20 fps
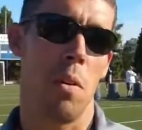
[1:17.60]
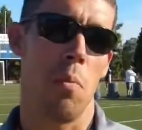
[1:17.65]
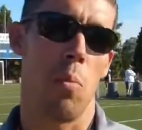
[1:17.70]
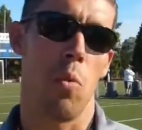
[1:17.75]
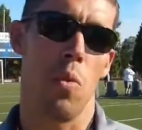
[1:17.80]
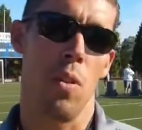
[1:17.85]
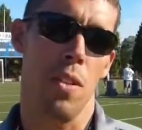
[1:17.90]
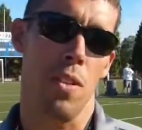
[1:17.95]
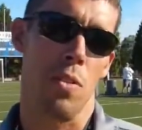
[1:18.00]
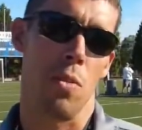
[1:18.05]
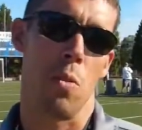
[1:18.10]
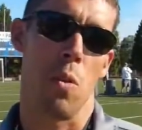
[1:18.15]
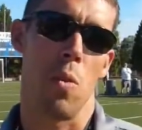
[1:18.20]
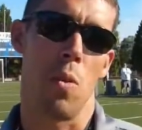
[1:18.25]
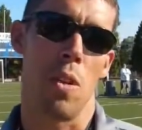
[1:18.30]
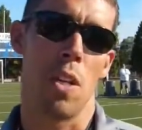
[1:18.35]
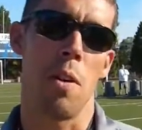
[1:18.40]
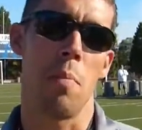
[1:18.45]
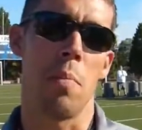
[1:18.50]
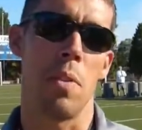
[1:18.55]
boys
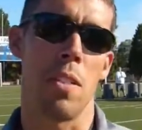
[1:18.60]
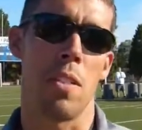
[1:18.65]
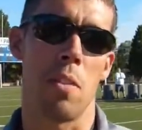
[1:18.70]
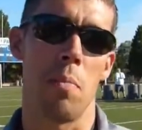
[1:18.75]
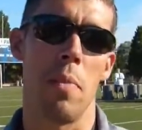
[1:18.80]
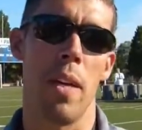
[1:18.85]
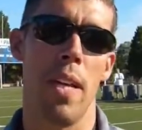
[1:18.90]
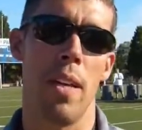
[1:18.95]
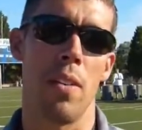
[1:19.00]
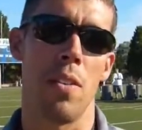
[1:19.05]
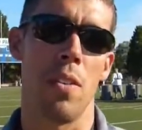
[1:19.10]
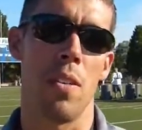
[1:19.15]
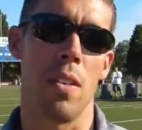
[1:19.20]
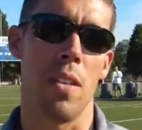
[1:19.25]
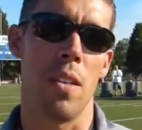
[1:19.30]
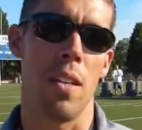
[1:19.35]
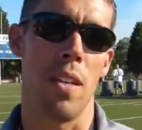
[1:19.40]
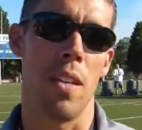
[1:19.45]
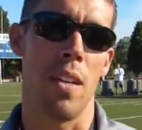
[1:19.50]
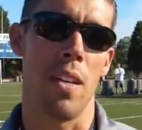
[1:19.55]
growing up into manhood,
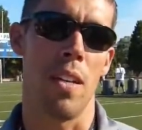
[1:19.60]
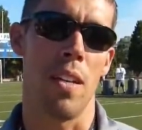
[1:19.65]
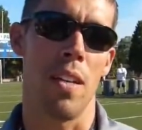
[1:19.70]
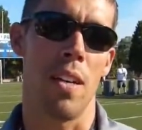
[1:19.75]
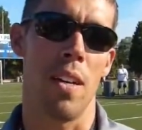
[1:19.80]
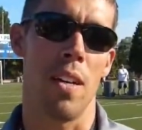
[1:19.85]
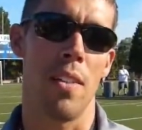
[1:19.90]
and